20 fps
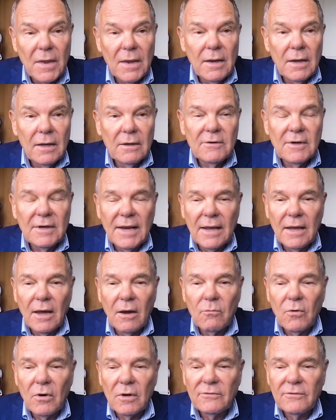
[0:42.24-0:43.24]
Today I
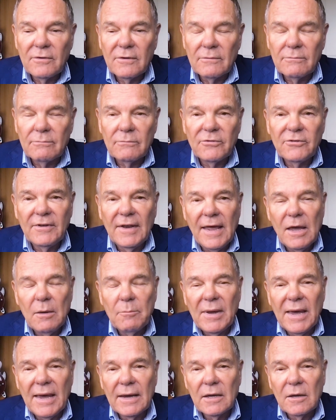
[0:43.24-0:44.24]
want to stand
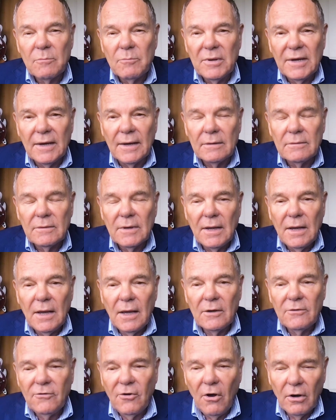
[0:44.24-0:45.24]
back a bit
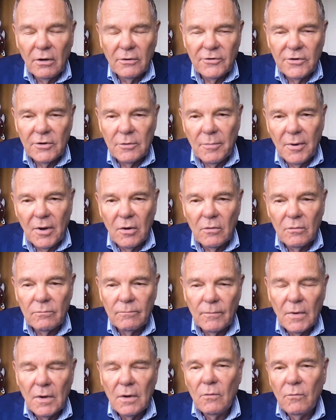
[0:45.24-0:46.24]
and talk to you about
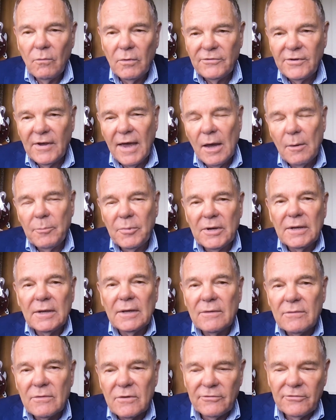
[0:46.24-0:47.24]
what's happening
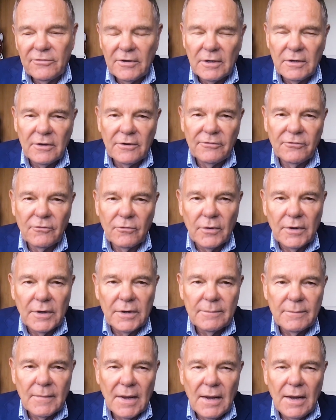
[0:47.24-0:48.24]
in this
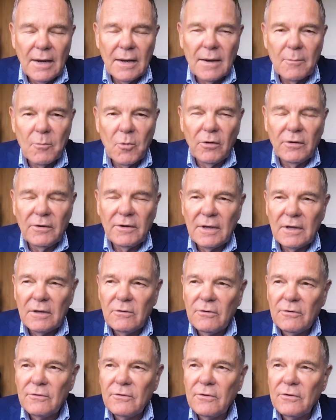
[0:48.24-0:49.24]
industry, and I'm going to
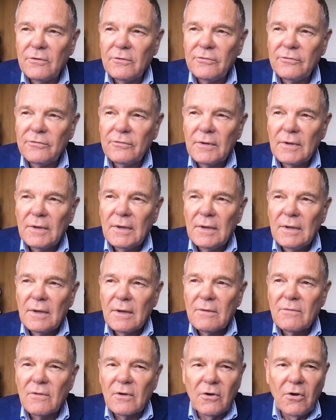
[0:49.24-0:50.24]
introduce
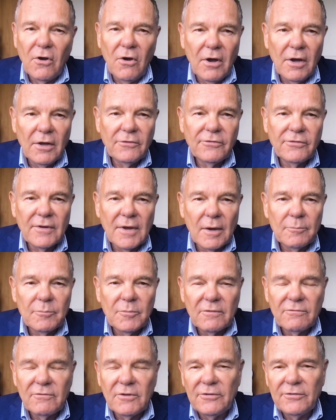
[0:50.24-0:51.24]
the concept
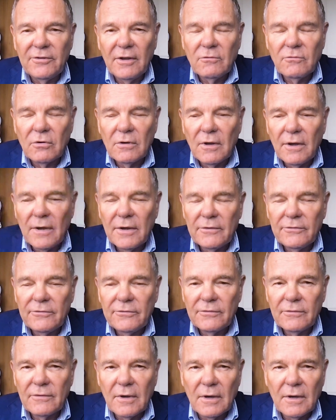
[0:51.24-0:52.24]
of
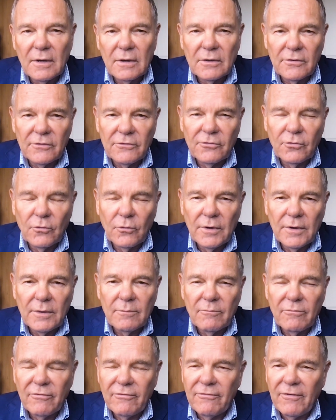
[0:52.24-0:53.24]
Decentralized
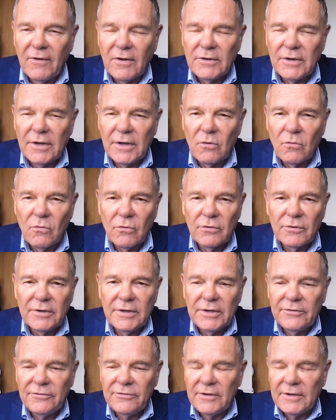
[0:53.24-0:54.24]
Consortium funding, or
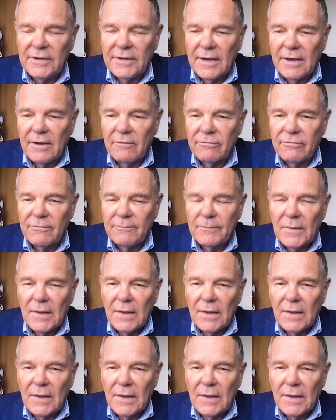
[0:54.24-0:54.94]
DCF.